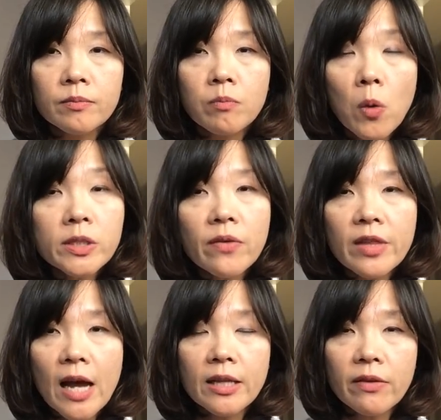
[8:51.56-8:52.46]
most of
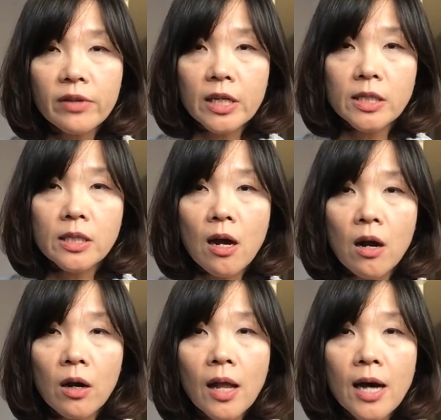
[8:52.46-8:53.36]
the activities
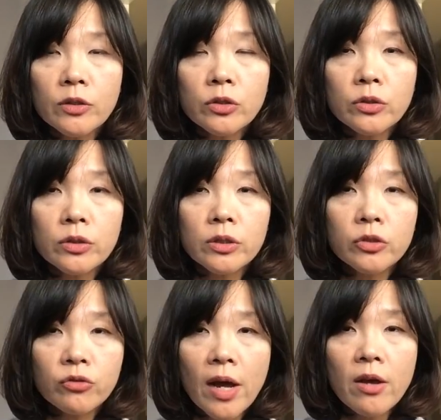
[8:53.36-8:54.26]
are allowed to
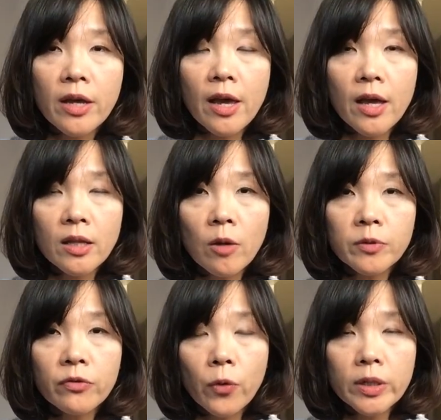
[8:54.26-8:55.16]
try again up
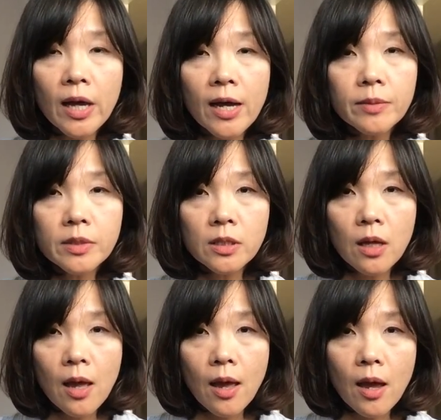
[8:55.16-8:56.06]
to 4 times.
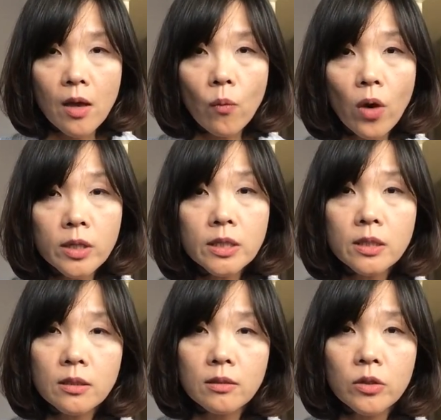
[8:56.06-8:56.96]
And
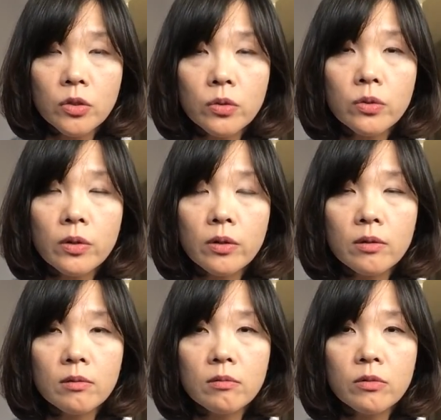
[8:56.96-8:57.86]
once you
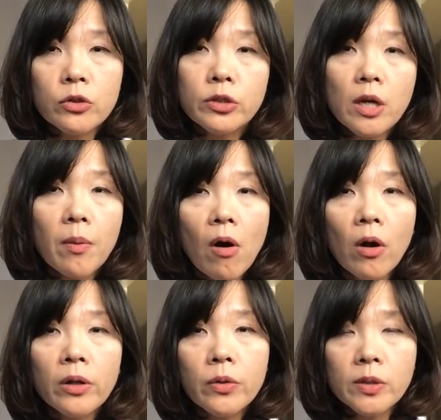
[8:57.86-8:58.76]
use up
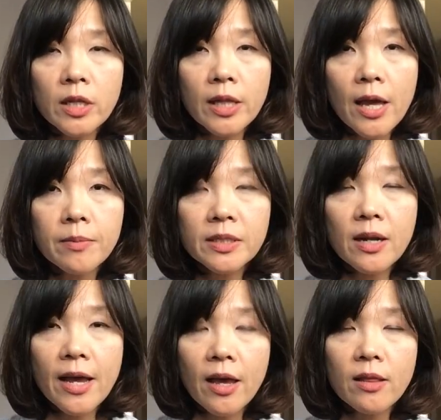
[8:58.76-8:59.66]
all those attempts,
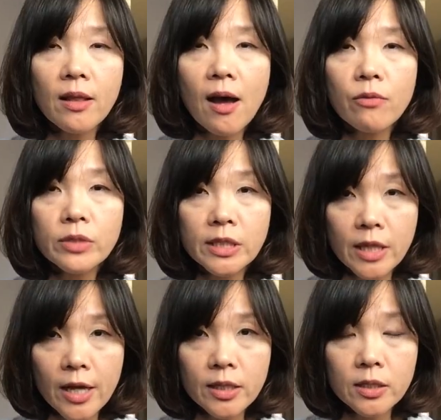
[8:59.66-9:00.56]
then I cannot
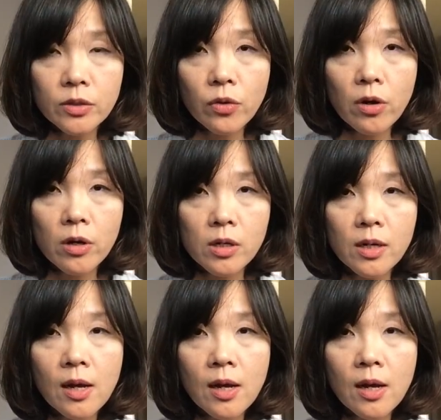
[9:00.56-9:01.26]
reset your